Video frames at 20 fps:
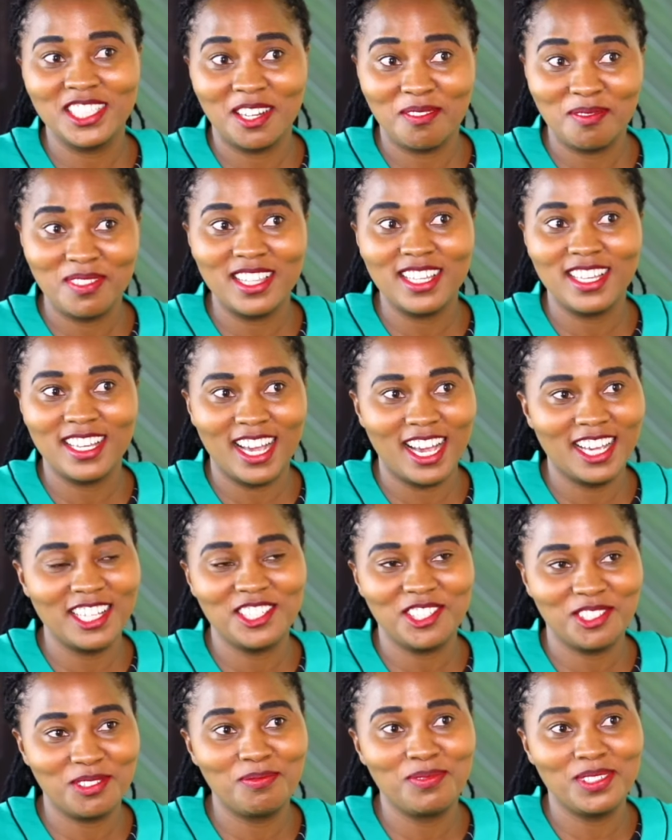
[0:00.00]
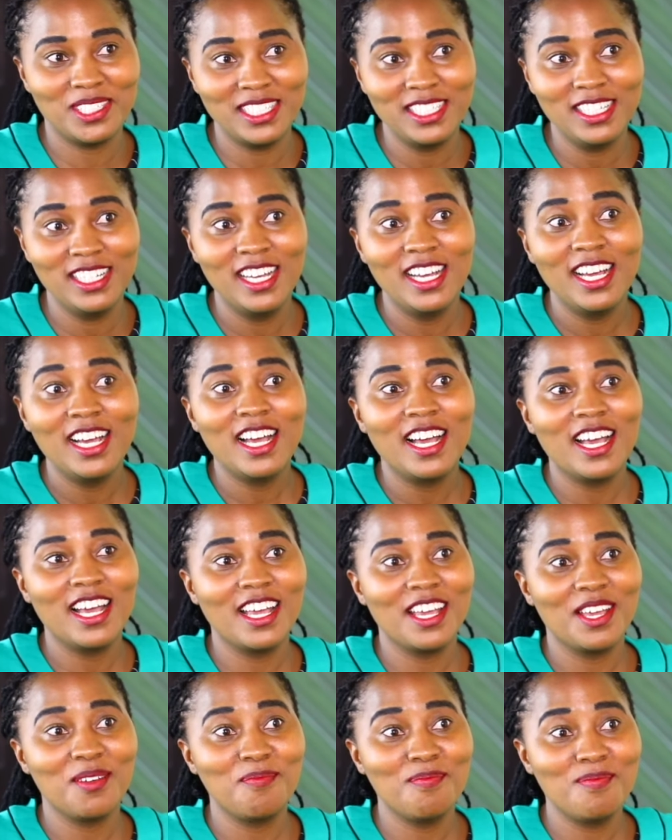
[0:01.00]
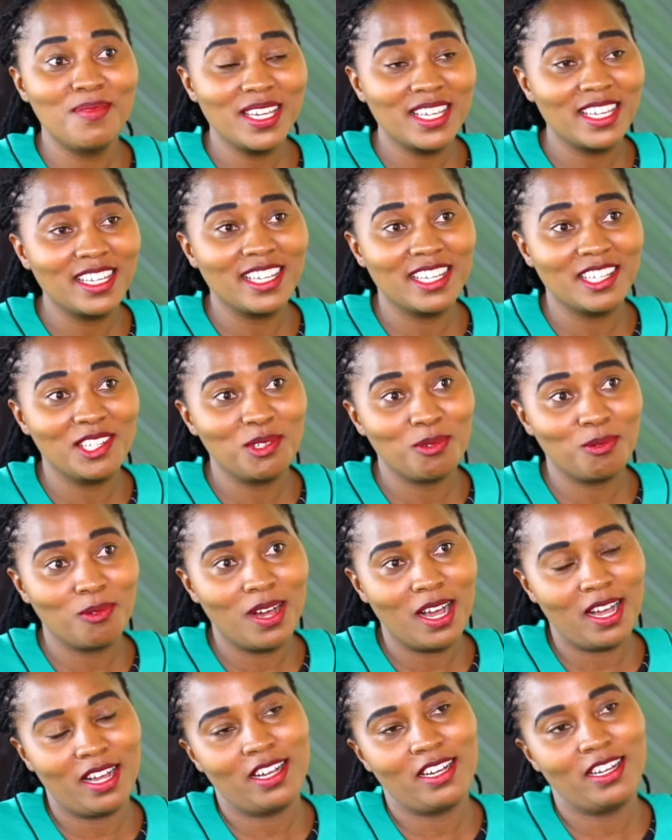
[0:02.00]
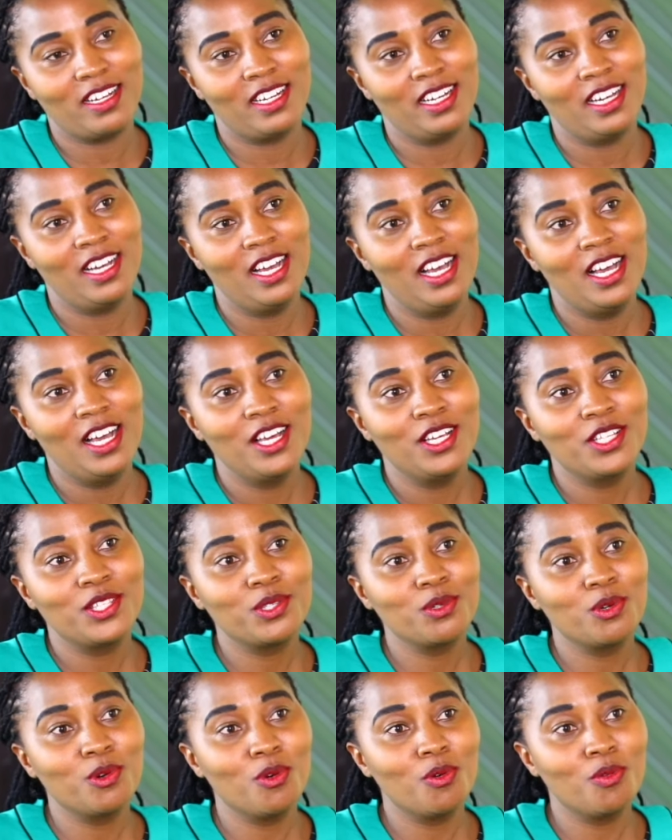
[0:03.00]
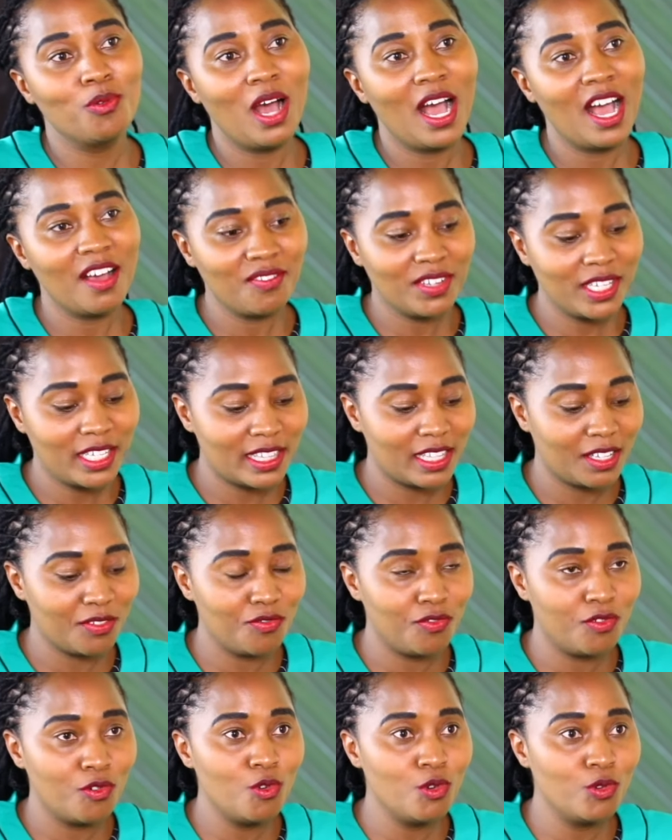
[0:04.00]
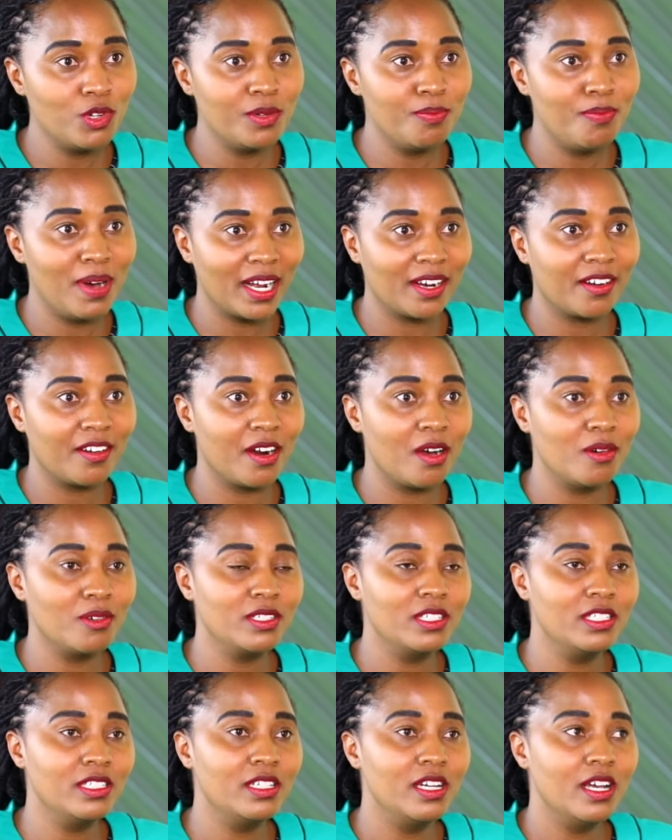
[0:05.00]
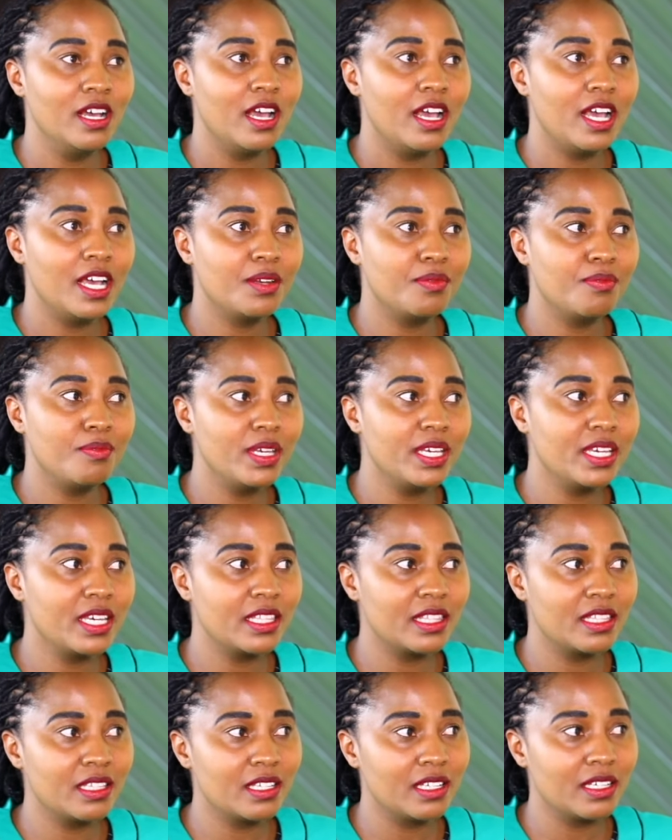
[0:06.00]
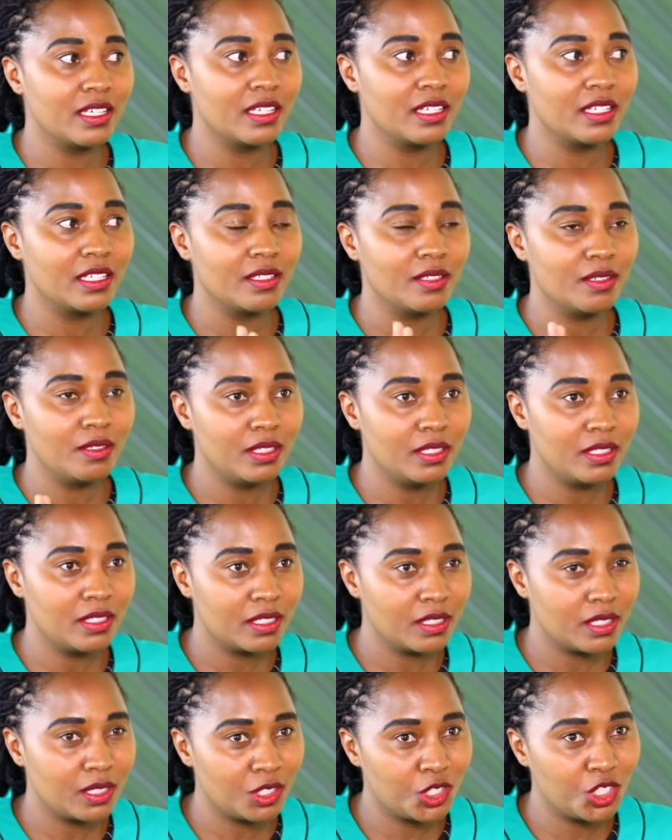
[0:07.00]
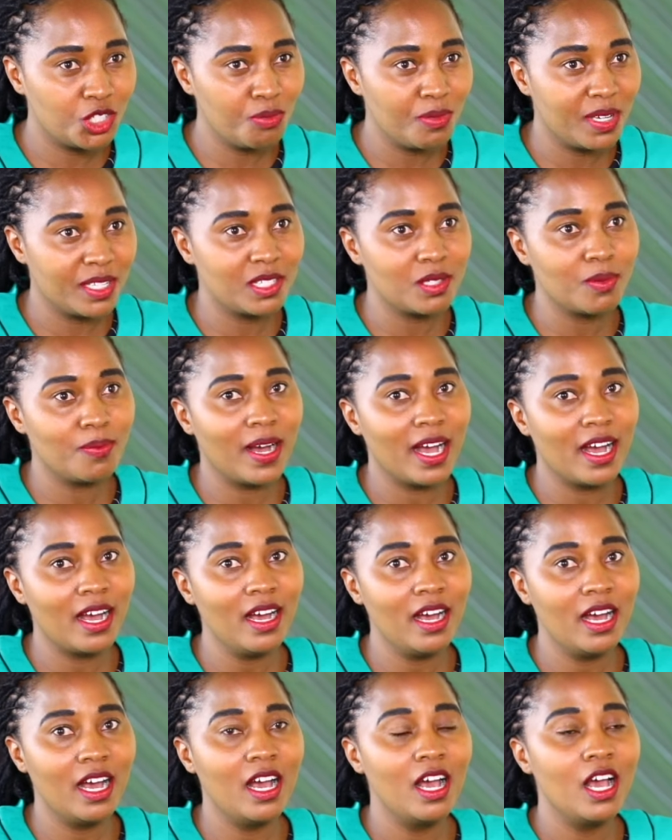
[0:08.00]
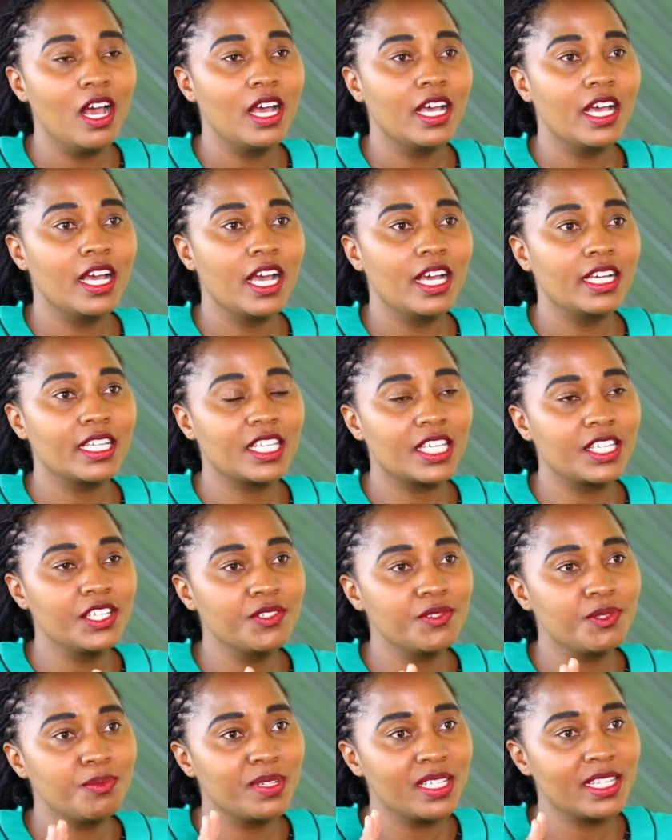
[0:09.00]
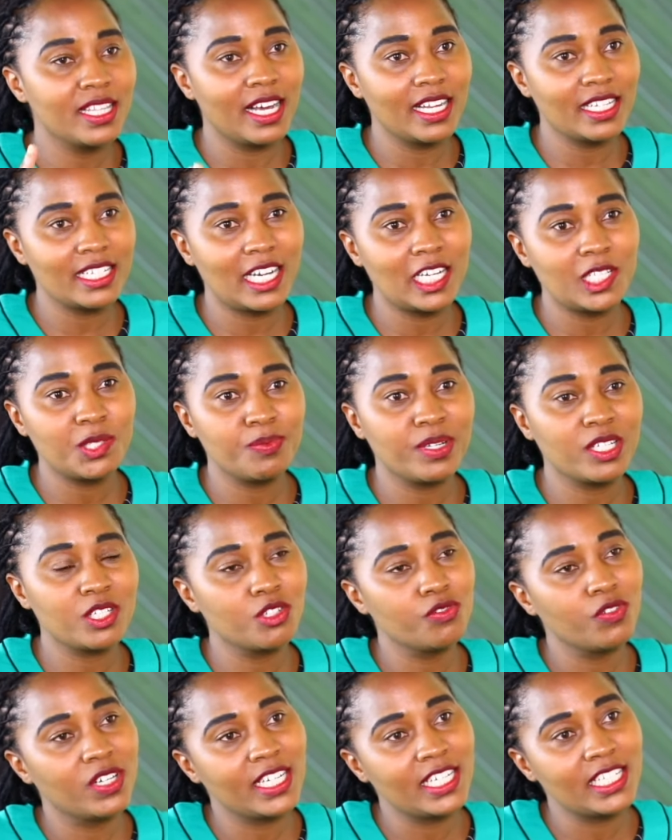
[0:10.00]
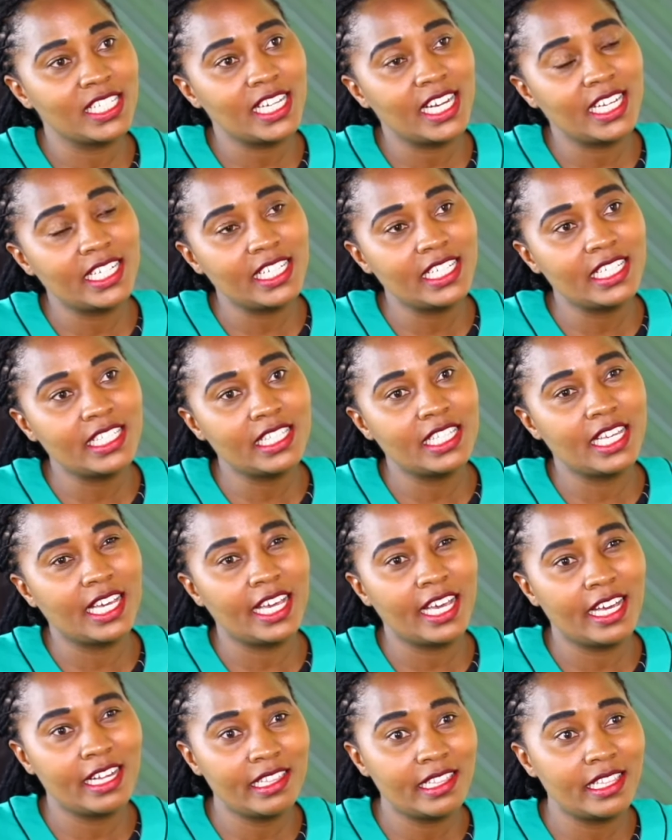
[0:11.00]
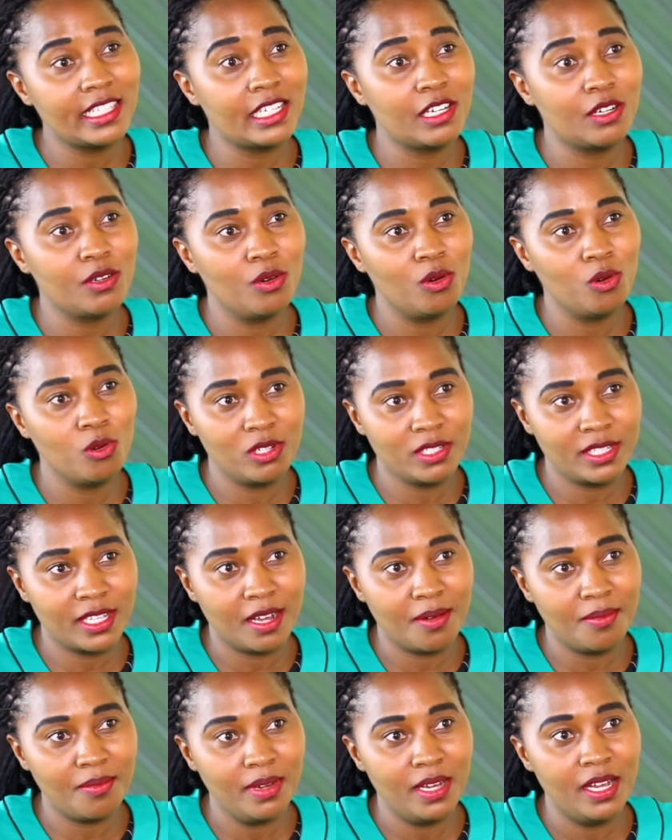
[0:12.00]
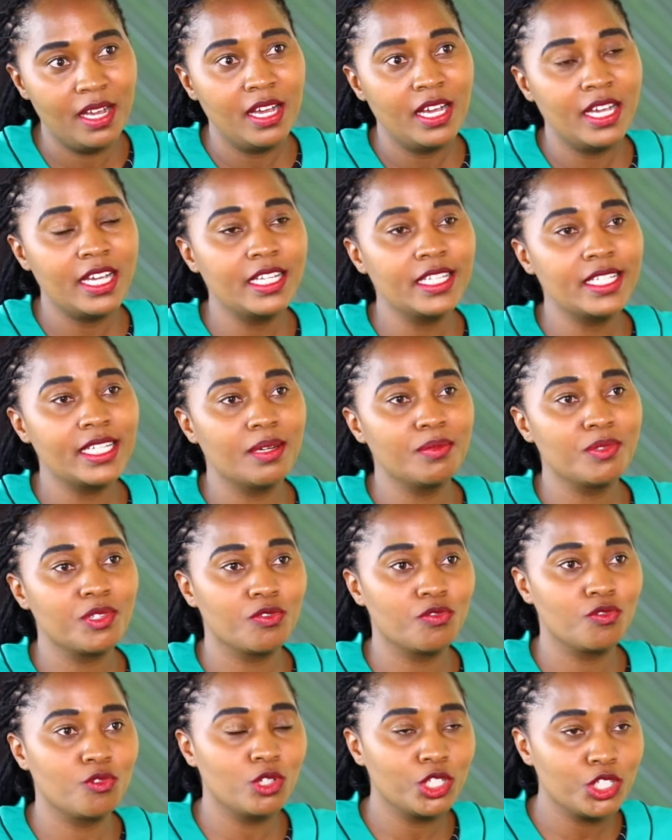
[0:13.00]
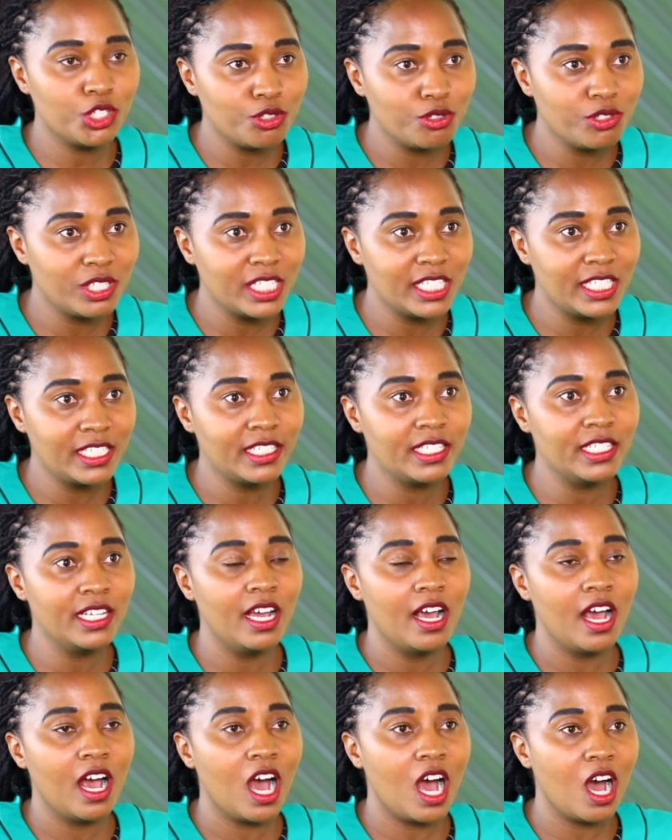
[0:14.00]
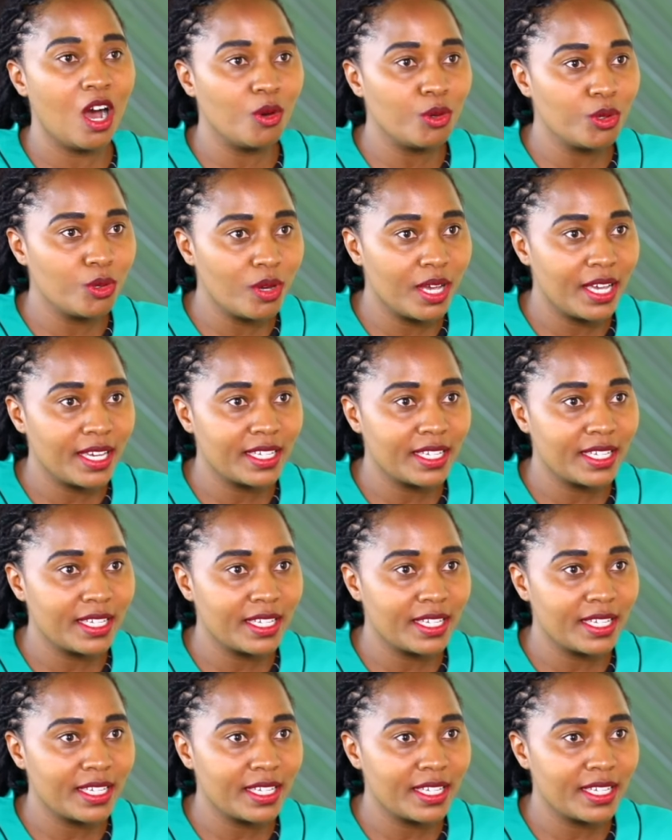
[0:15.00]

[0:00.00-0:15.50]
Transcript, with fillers: something I should be uh, making it work. So having the food background, and being in the gym and spa gives me that aspect of understanding the health in wholesome in terms of what you eat, how you